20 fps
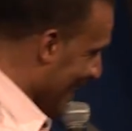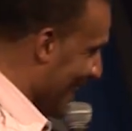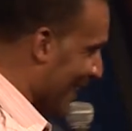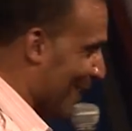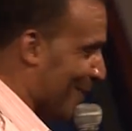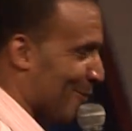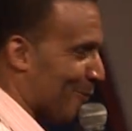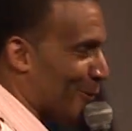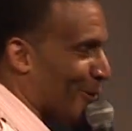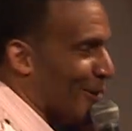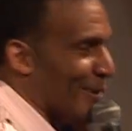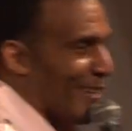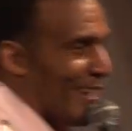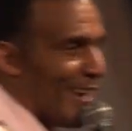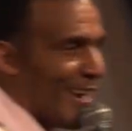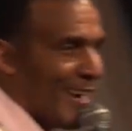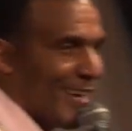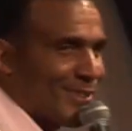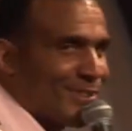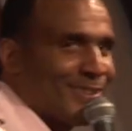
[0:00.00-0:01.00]

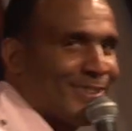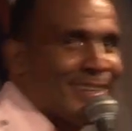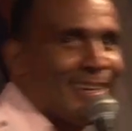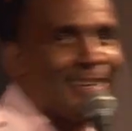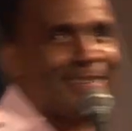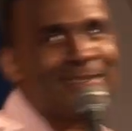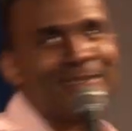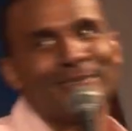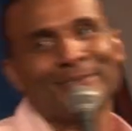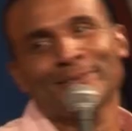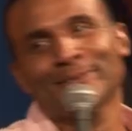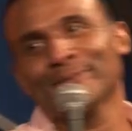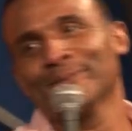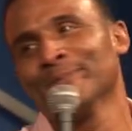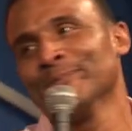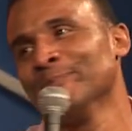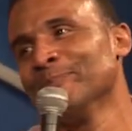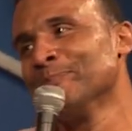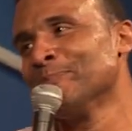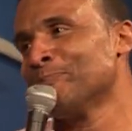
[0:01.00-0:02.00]
Hollywood ass niggas.
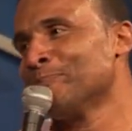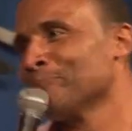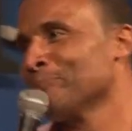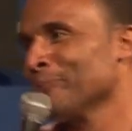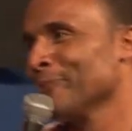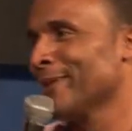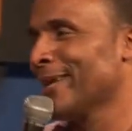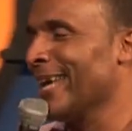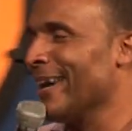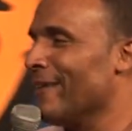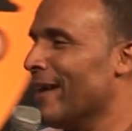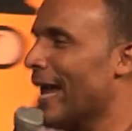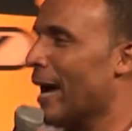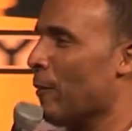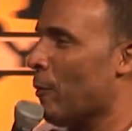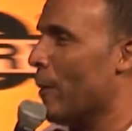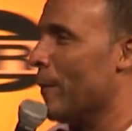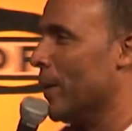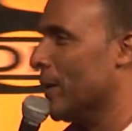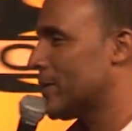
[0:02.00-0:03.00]
Give it
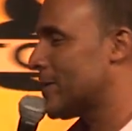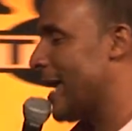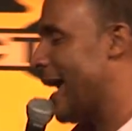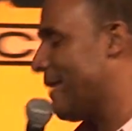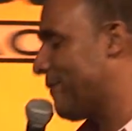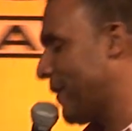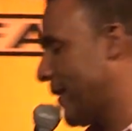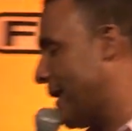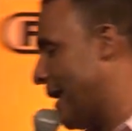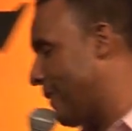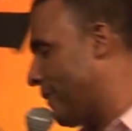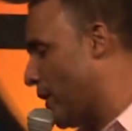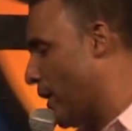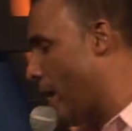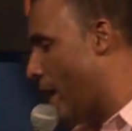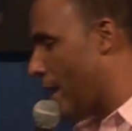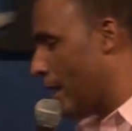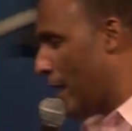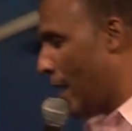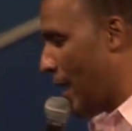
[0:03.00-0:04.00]
up one more time for
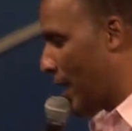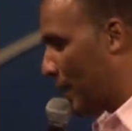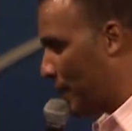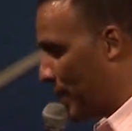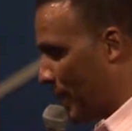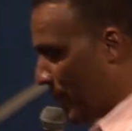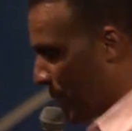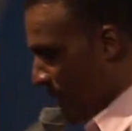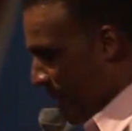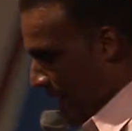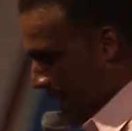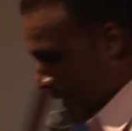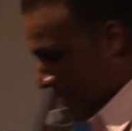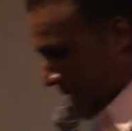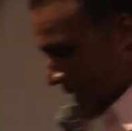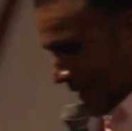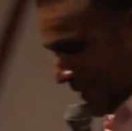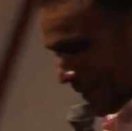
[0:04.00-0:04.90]
Kevin Hart, all the people y'all